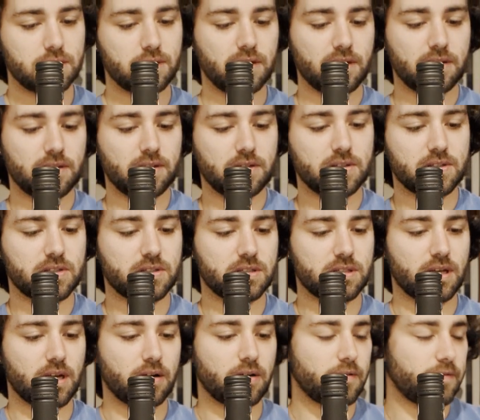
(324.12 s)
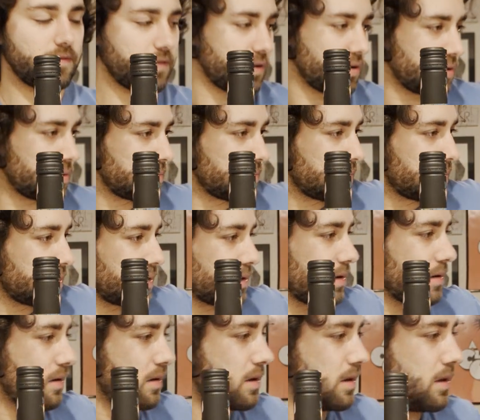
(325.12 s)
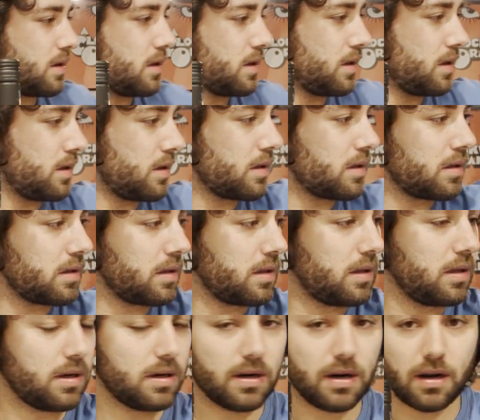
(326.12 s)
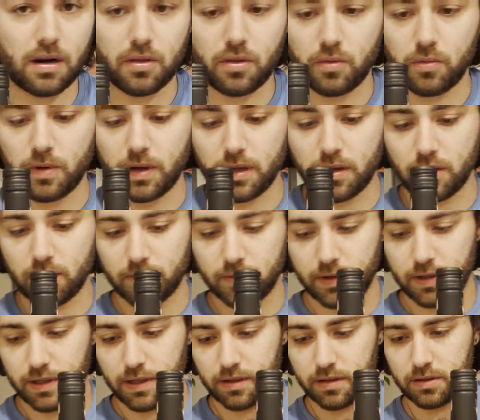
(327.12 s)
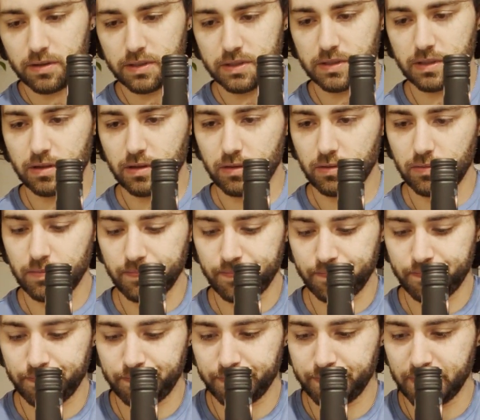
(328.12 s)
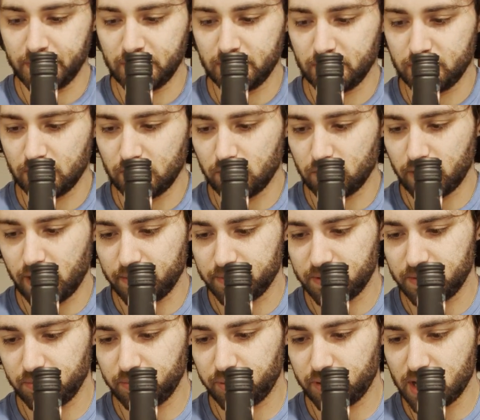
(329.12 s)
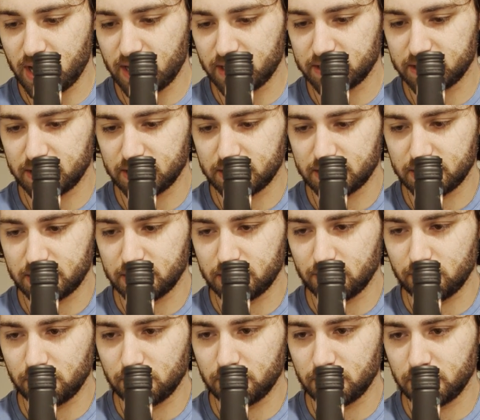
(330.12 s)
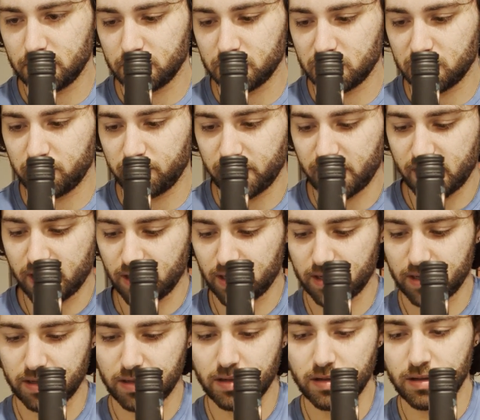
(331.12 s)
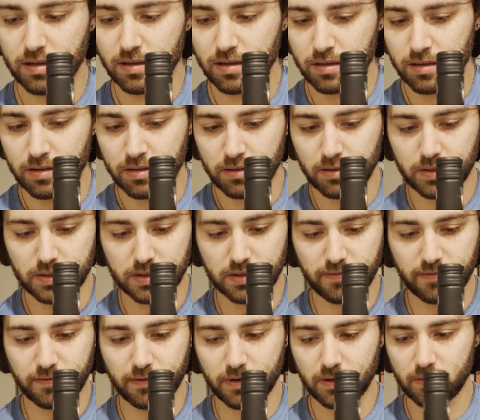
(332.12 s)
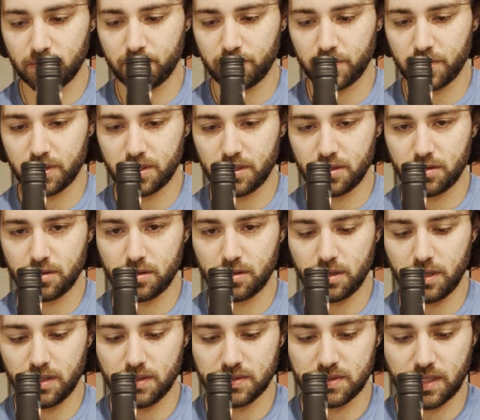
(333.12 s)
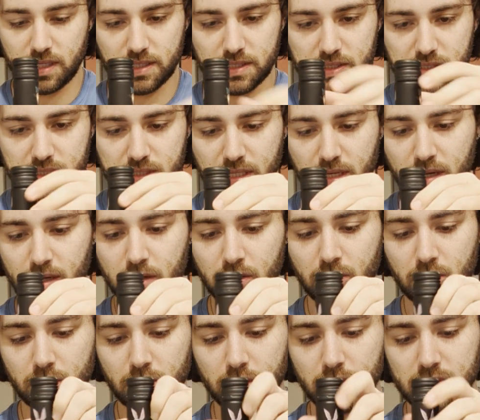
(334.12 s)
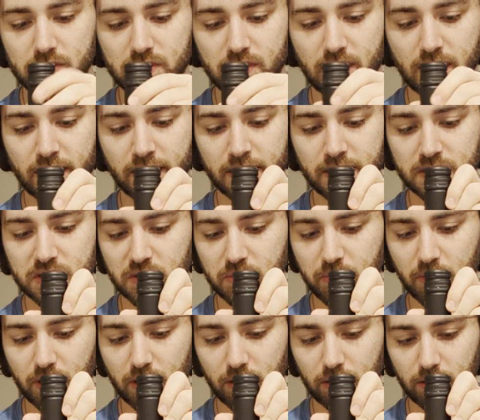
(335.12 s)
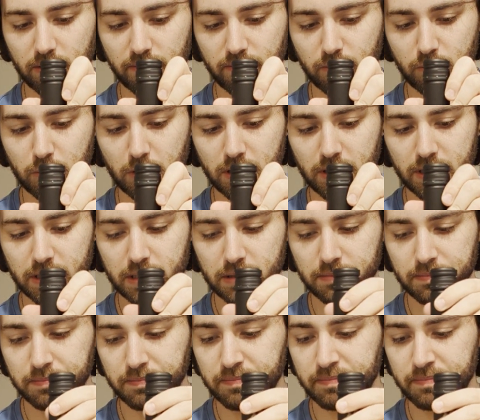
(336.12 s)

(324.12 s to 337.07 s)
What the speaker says: Let's take this styrofoam, put it out of the way over here. So it's all wrapped in plastic still. There's the back, there's the front, but here is a standard sized bottle of wine.